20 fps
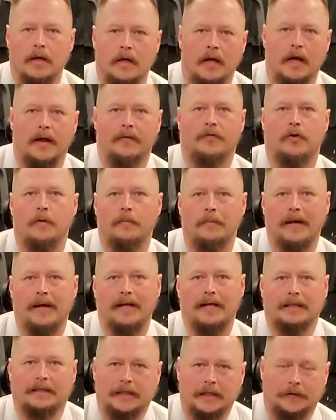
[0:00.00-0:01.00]
If you made
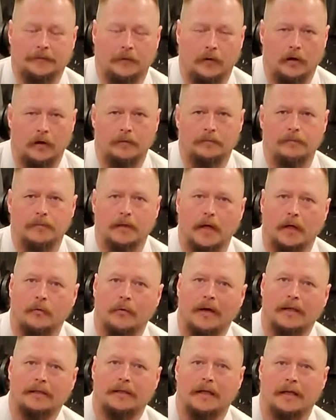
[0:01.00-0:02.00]
it this far,
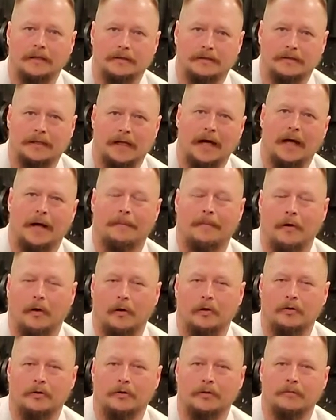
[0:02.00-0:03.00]
congratulations, I
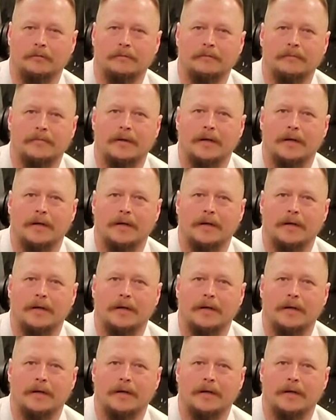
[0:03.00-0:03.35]
applaud you.